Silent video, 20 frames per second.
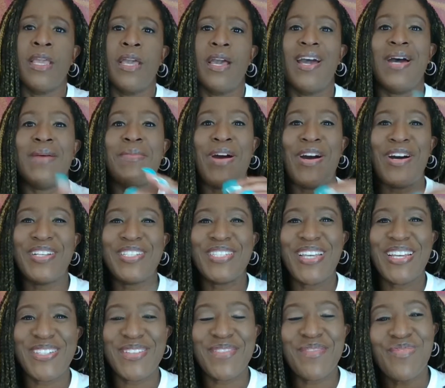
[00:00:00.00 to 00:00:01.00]
also
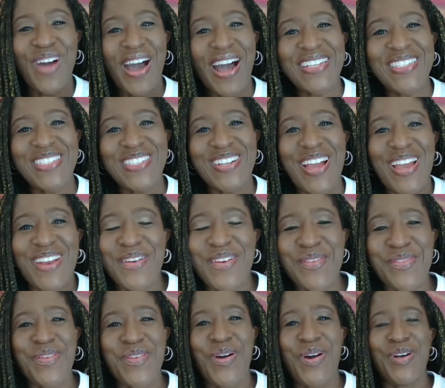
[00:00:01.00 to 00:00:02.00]
I do Voxer. I don't know
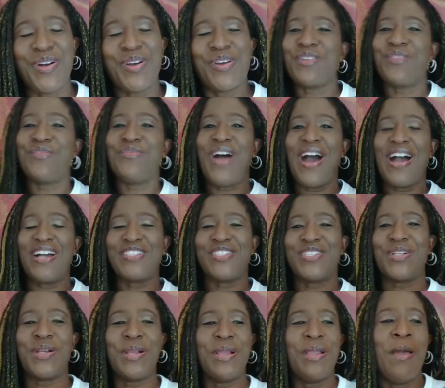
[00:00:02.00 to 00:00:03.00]
if you all heard of
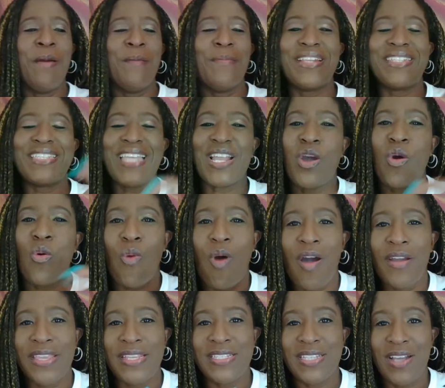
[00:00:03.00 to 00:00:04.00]
Voxer, but it's like a
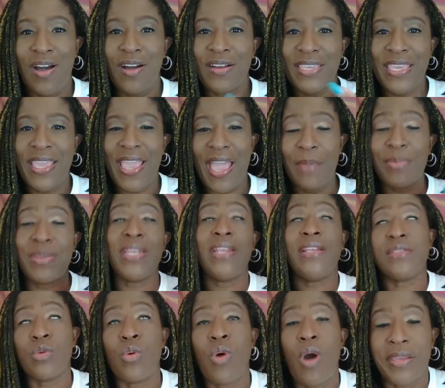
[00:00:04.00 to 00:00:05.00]
walkie-talkie app. It
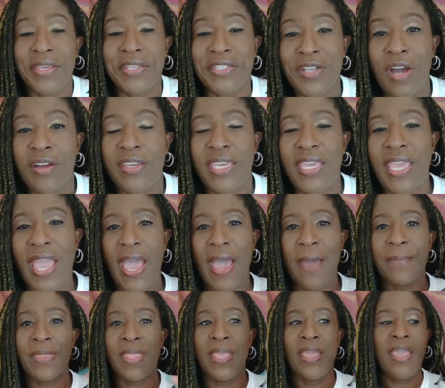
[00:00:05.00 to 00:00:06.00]
is a walkie-talkie
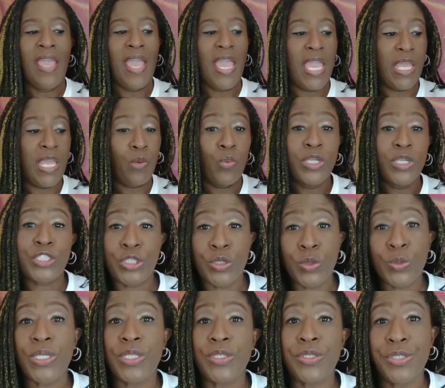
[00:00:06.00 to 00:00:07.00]
app. And what
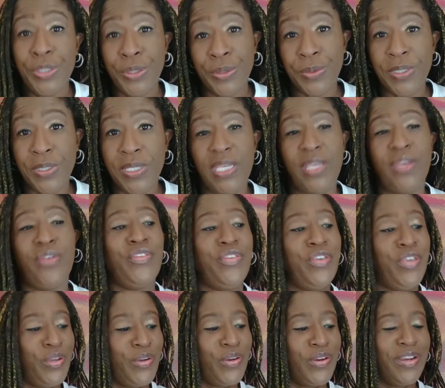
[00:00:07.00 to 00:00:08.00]
you can do if
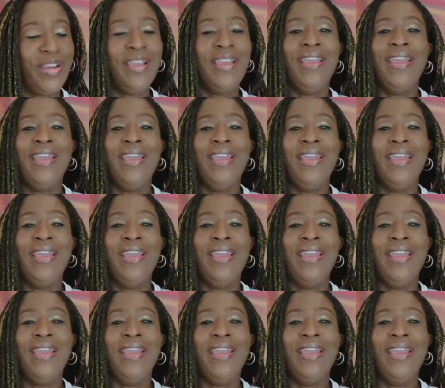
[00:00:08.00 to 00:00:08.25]
you